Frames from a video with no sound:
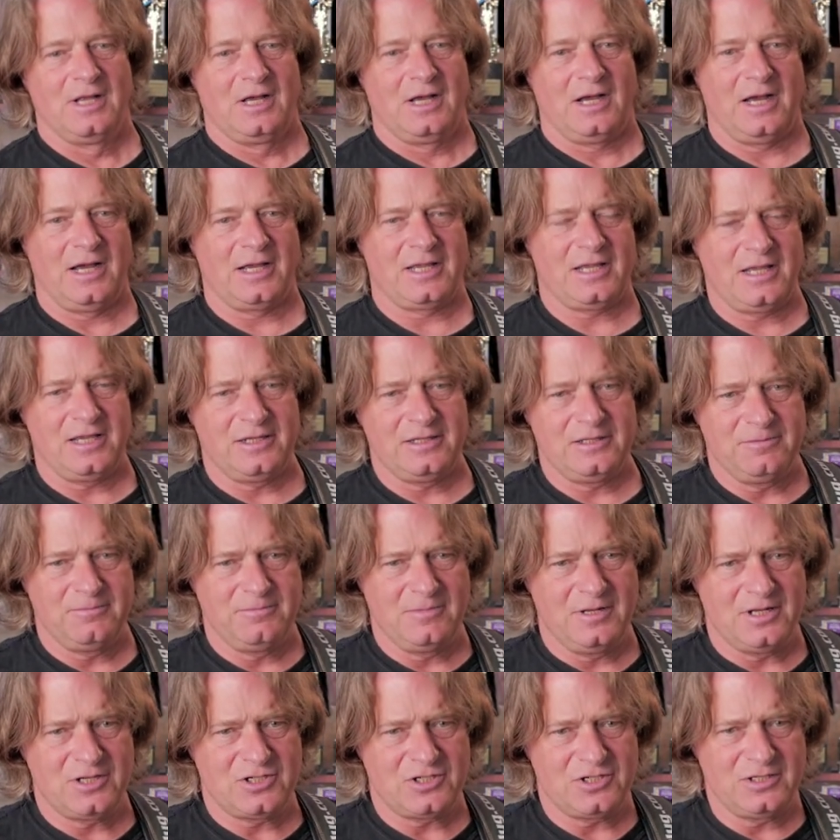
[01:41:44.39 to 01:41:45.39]
I can
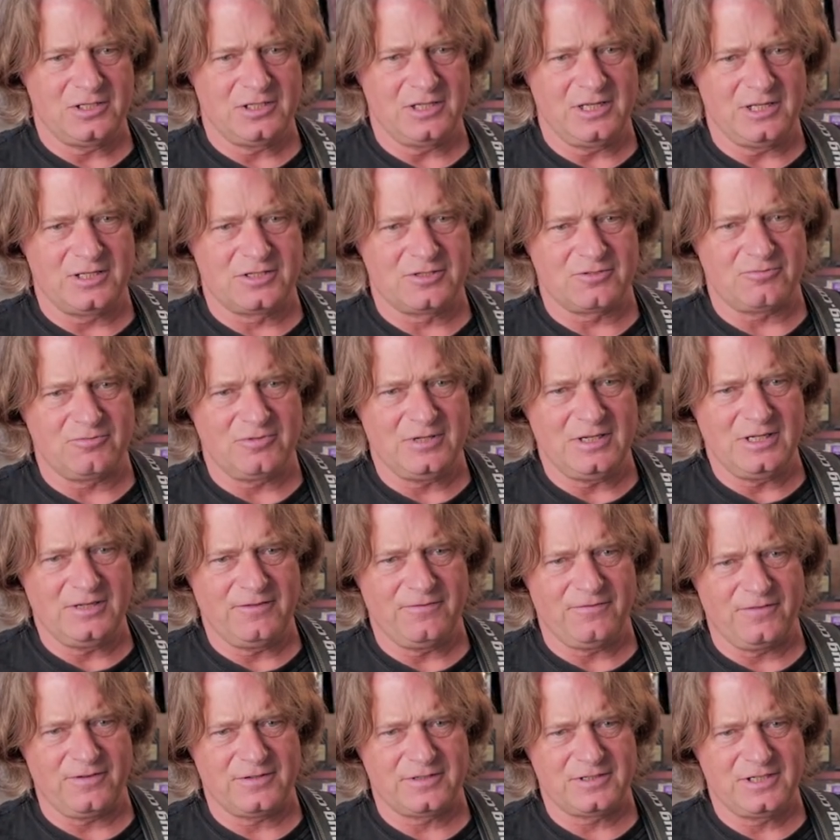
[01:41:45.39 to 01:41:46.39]
imagine it's really
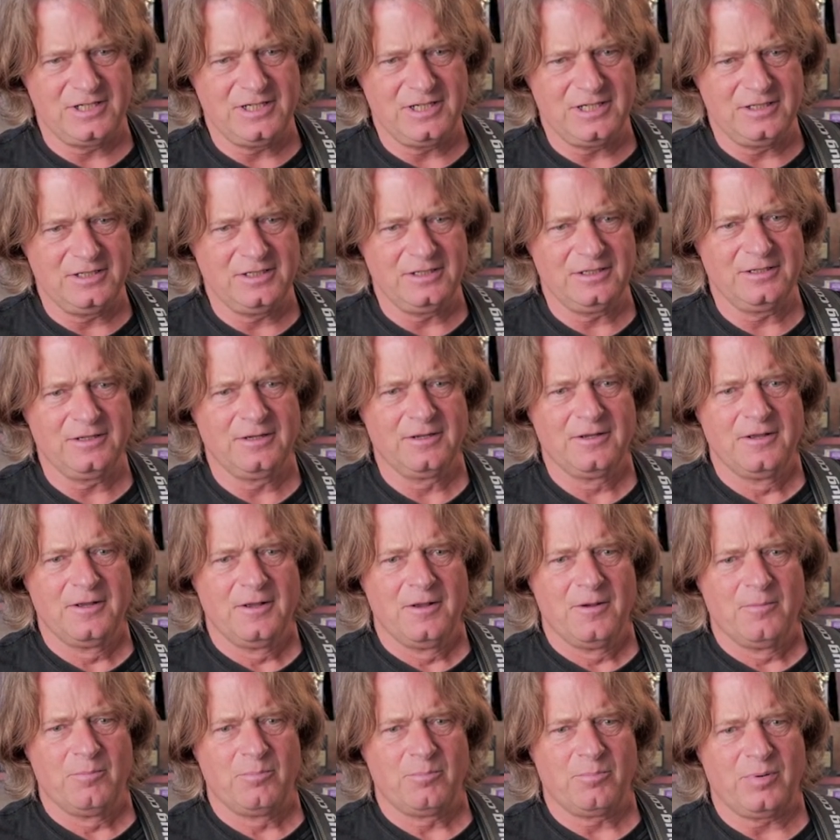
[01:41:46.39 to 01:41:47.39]
fatiguing
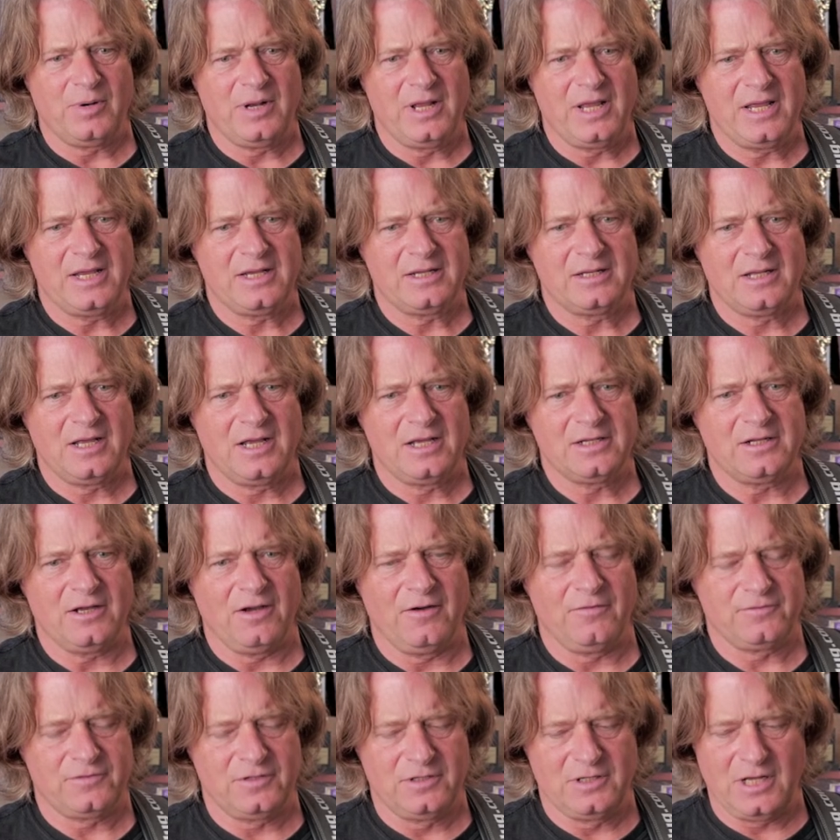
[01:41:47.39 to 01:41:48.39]
playing night
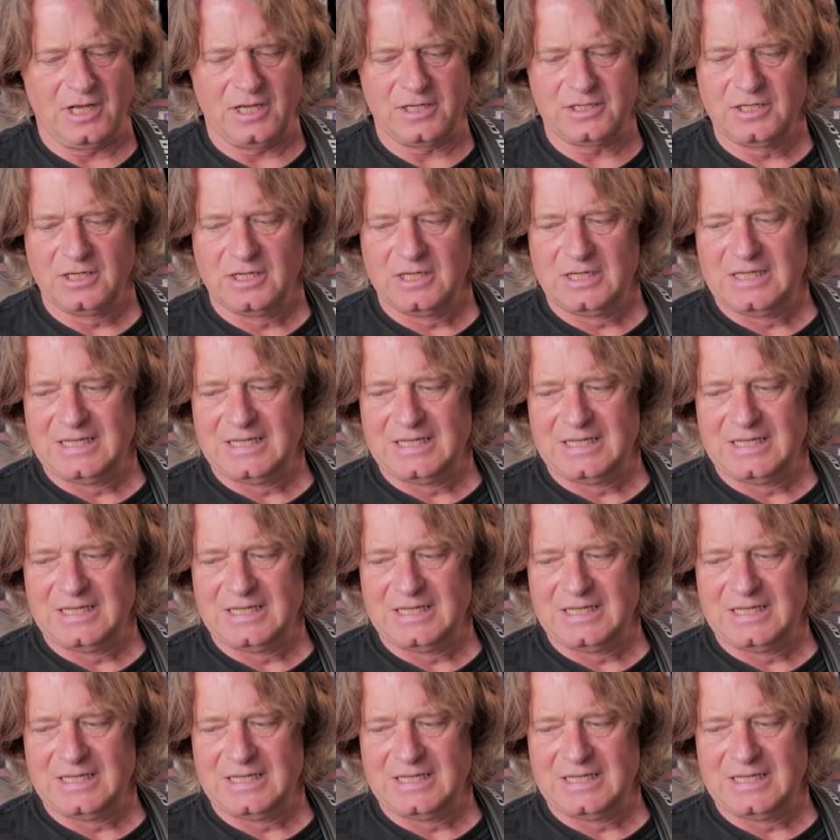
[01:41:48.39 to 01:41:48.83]
after night.